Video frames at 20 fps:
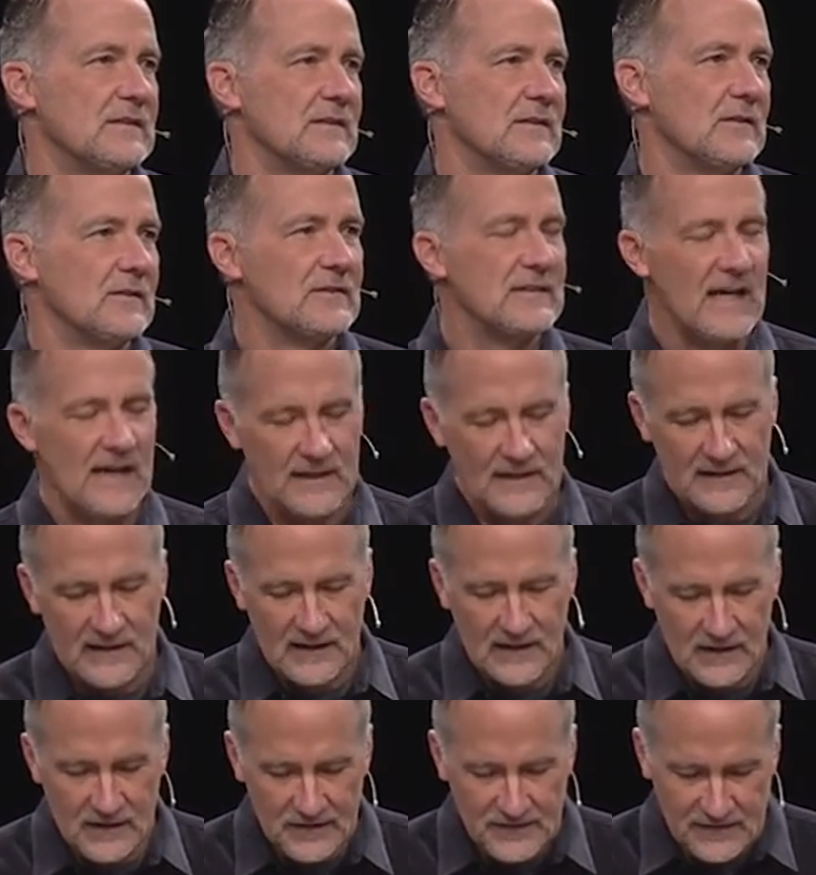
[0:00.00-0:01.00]
Earl
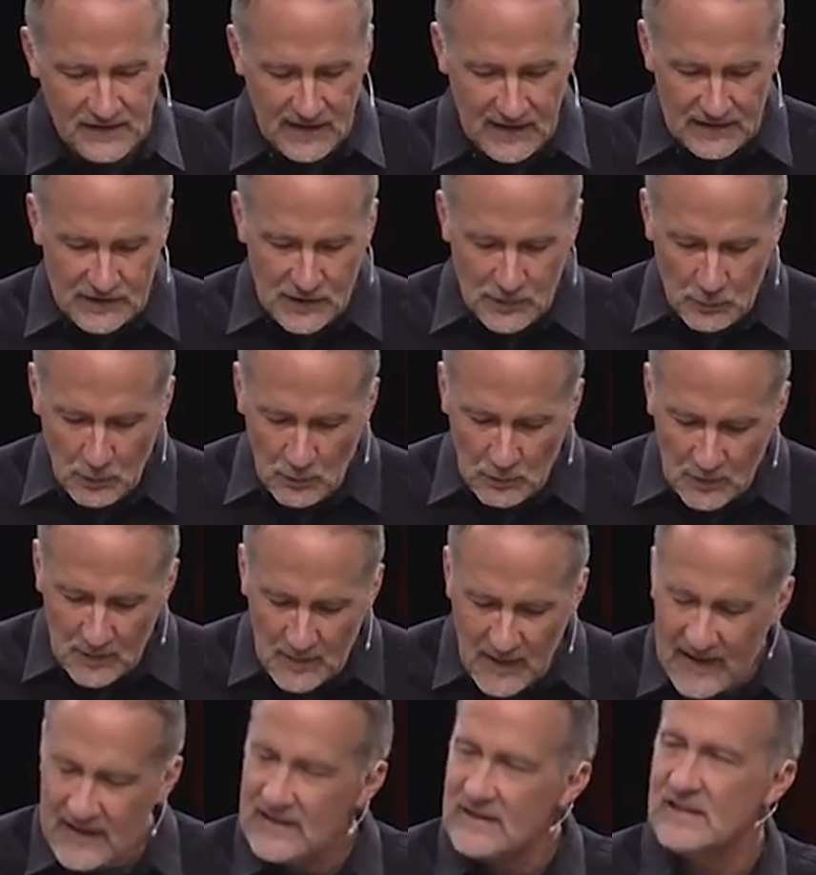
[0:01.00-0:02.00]
Nightingale said, You will
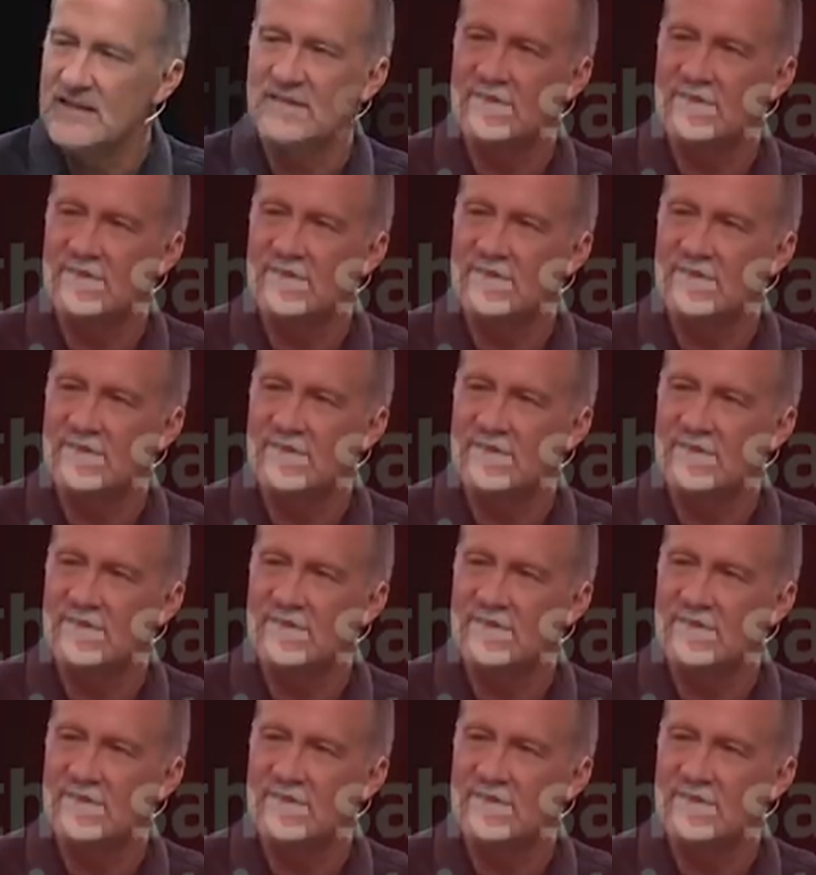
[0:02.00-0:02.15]
remain the